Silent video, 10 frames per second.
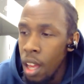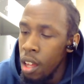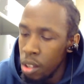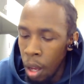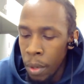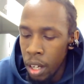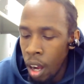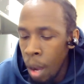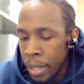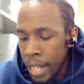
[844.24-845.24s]
So I'm going to
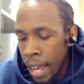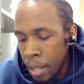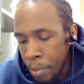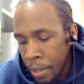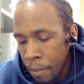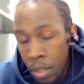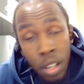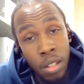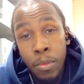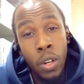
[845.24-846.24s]
calm it down a bit,
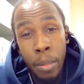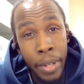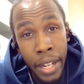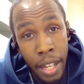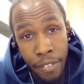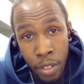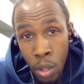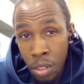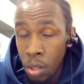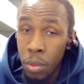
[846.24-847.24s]
because I'm not going to be in here for
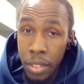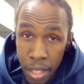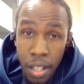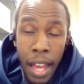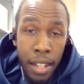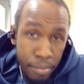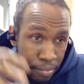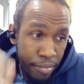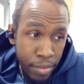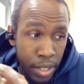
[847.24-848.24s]
long. So
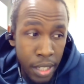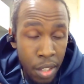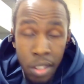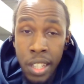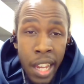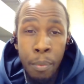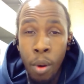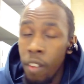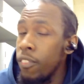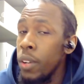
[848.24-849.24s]
this is the end,
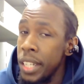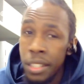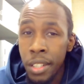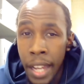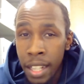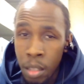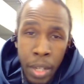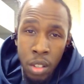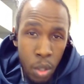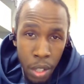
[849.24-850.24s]
part 4. It isn't going to be
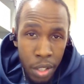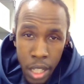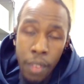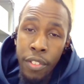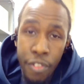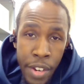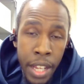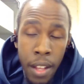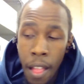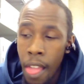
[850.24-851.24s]
as long as the other
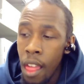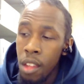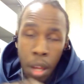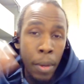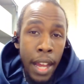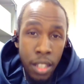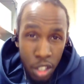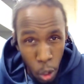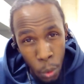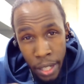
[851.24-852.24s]
3. So I'm going to
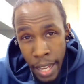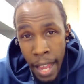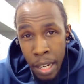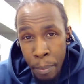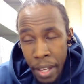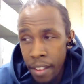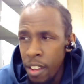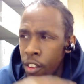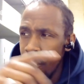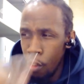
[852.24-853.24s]
tone it down a
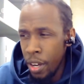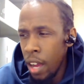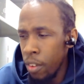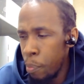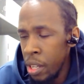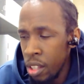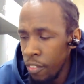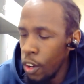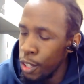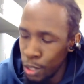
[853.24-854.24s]
bit for another piece
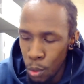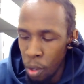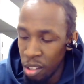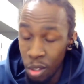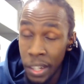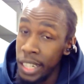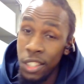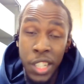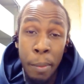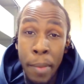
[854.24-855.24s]
of article I saw. And
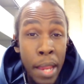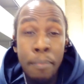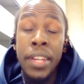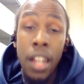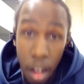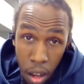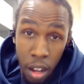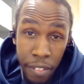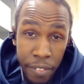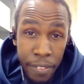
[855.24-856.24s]
this shit made me
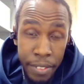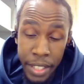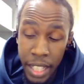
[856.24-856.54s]
laugh.